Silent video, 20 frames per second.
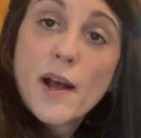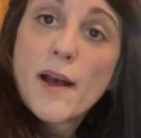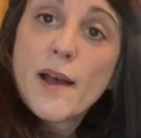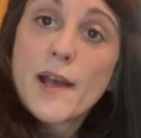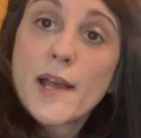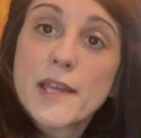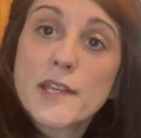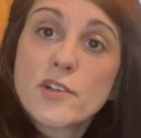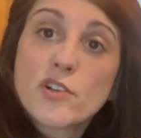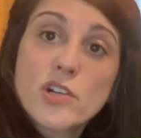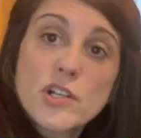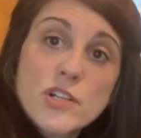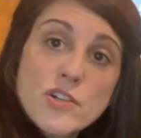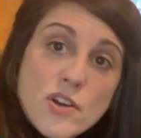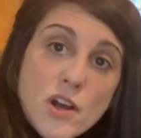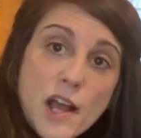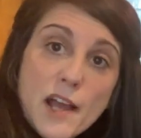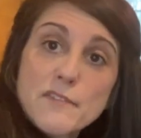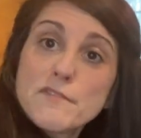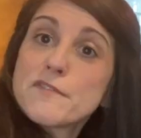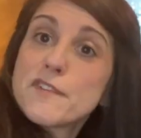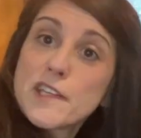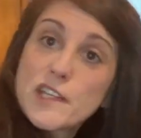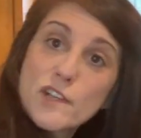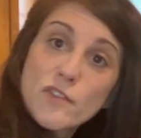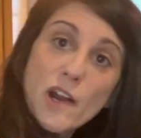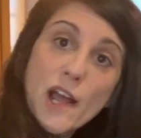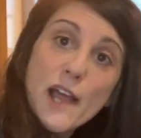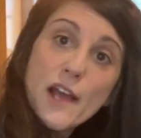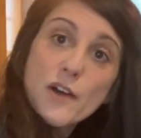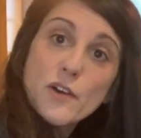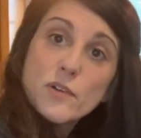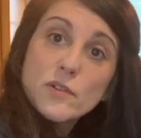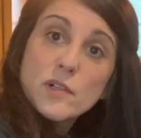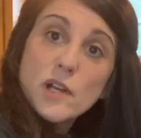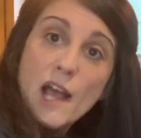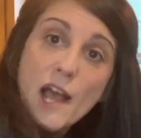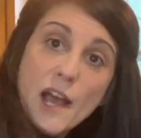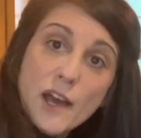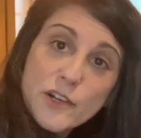I could not figure
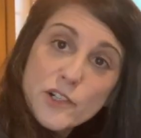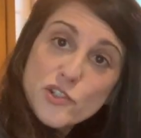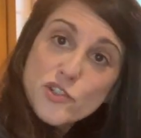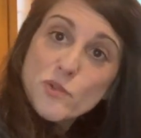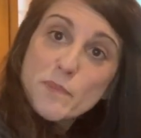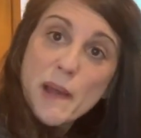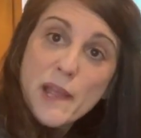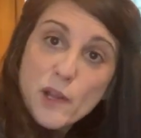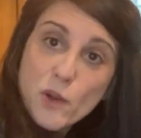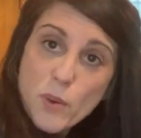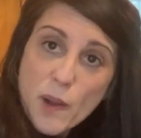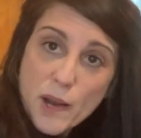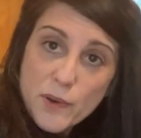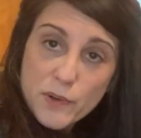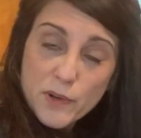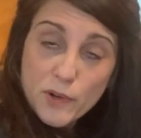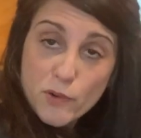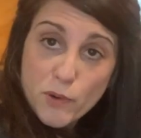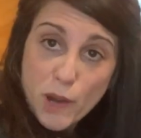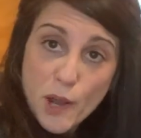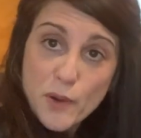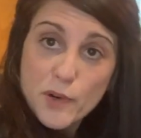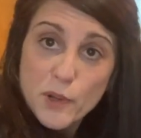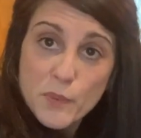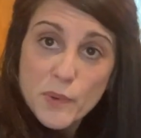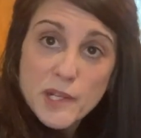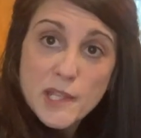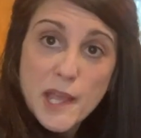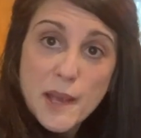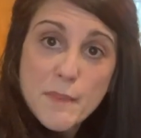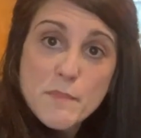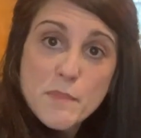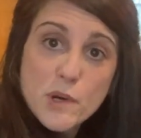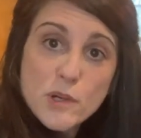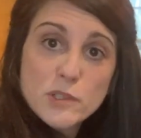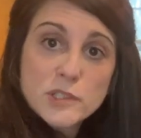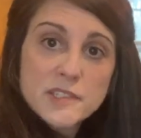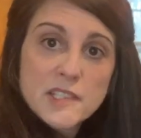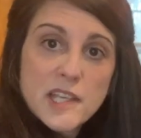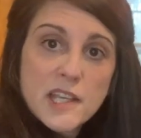out how to do my kraut, kraut. It would get
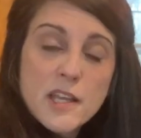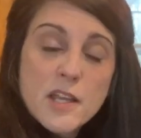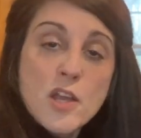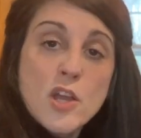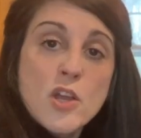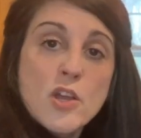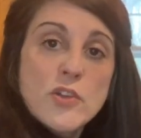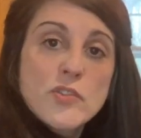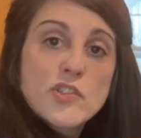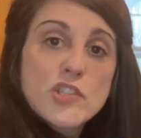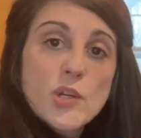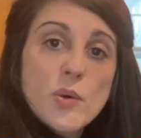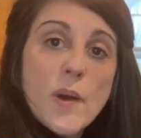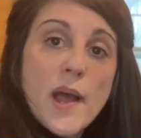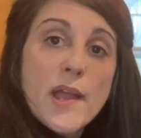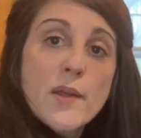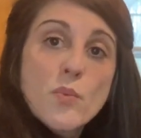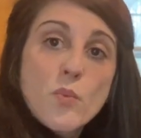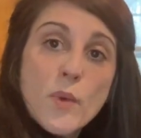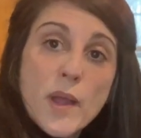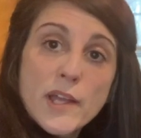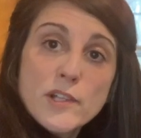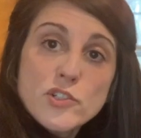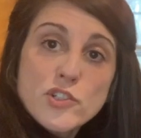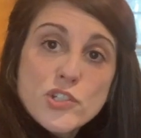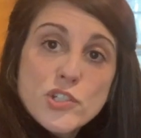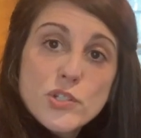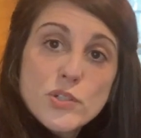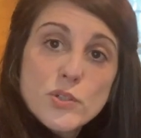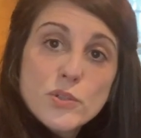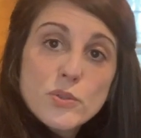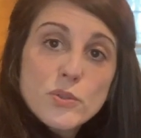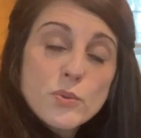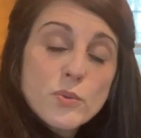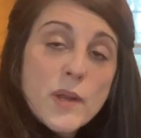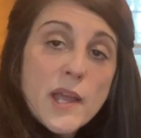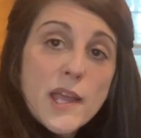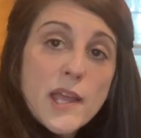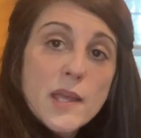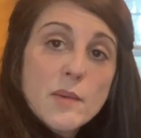moldy. So I went
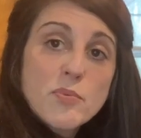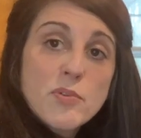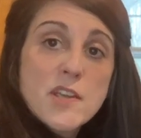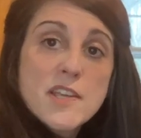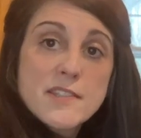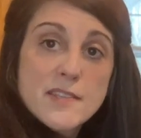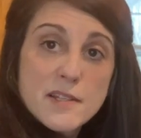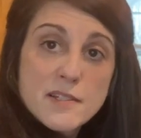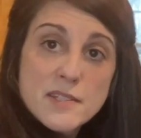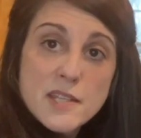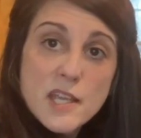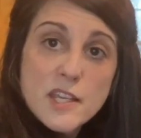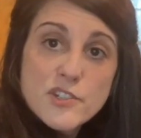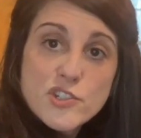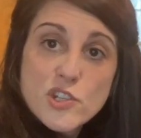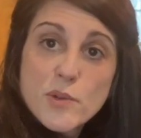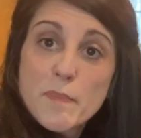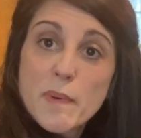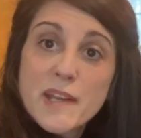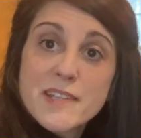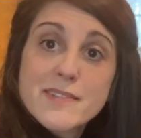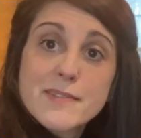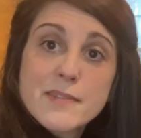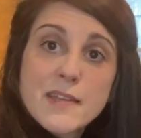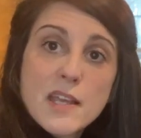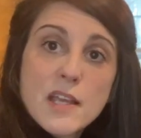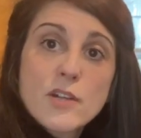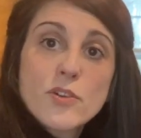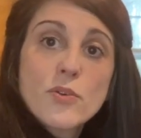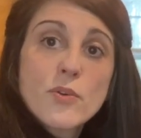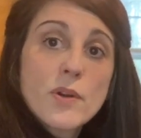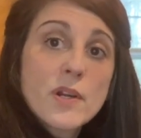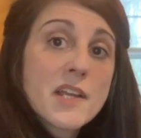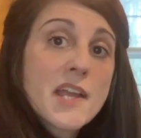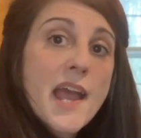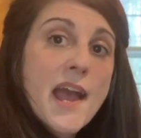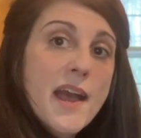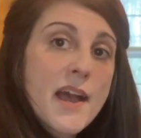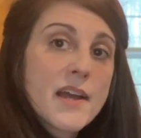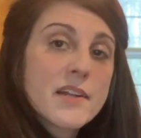to a presentation by Sandor
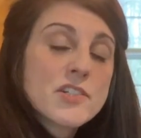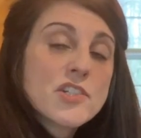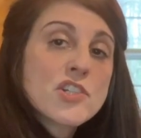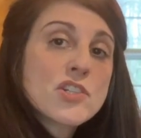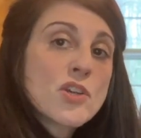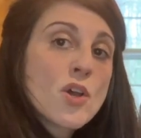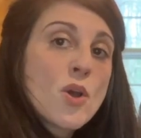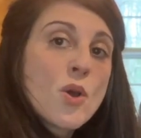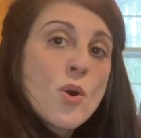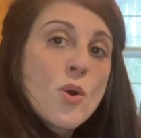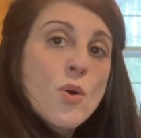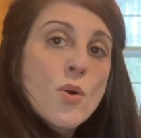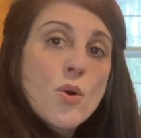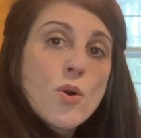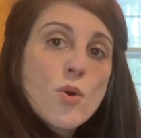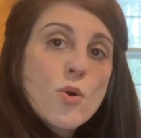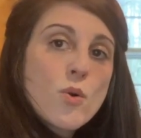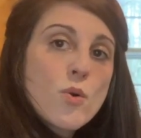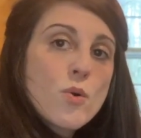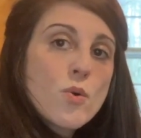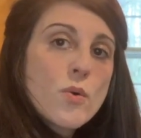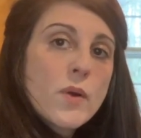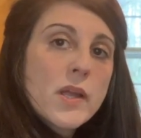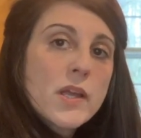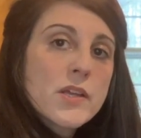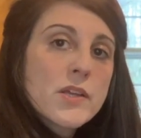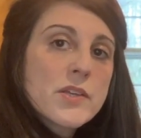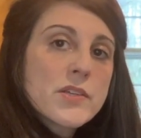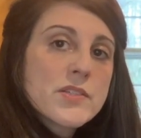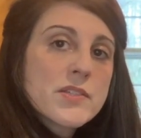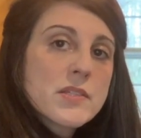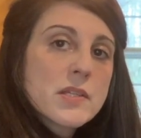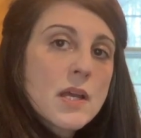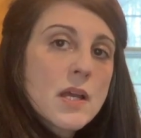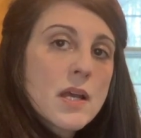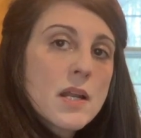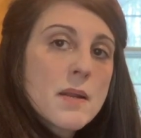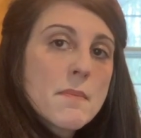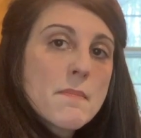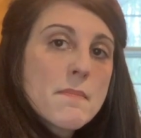Katz who is
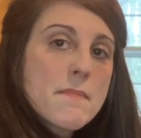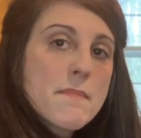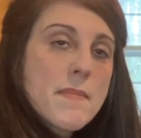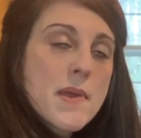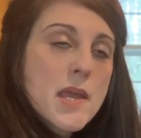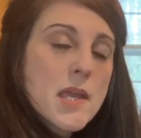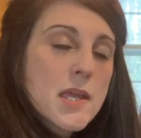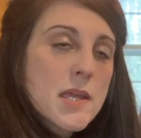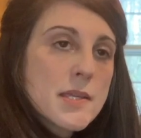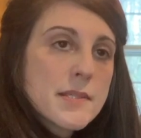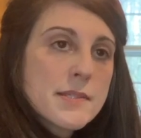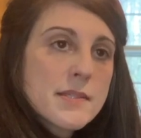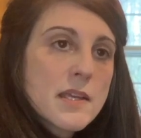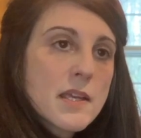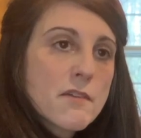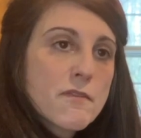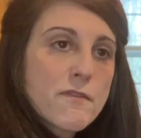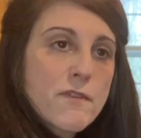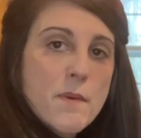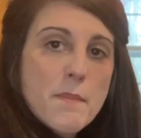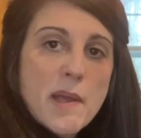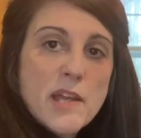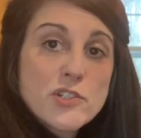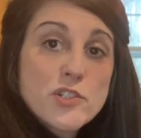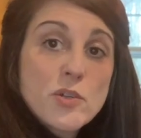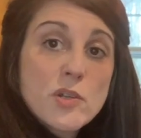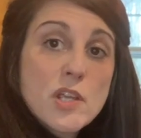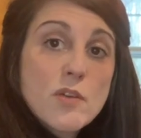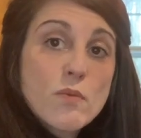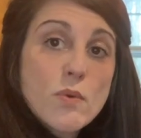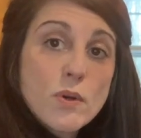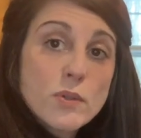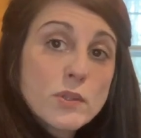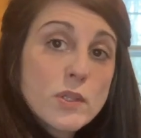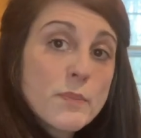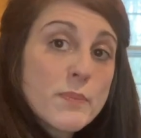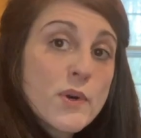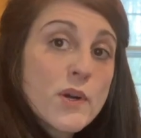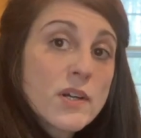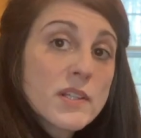an amazing fermenter. He wrote
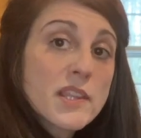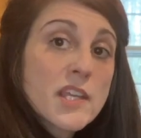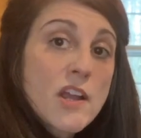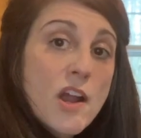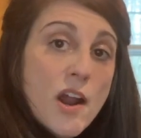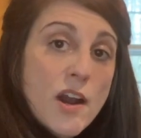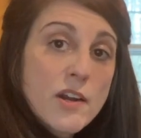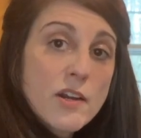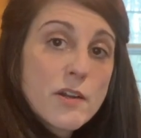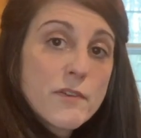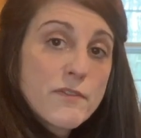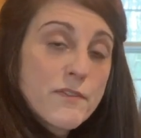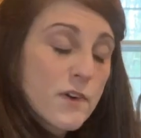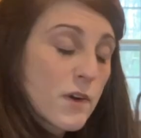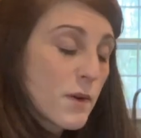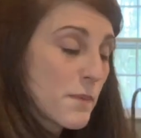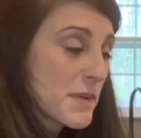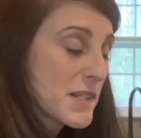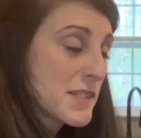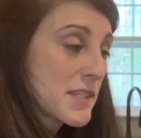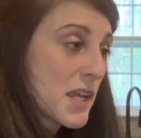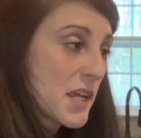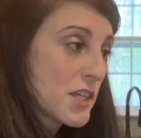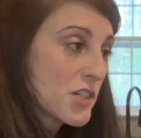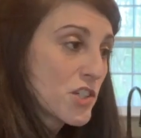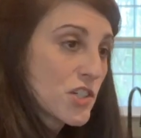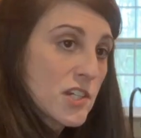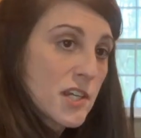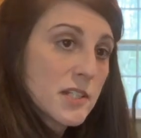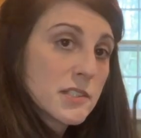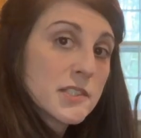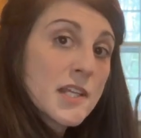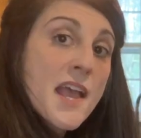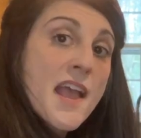the book, The Art of Fermentation.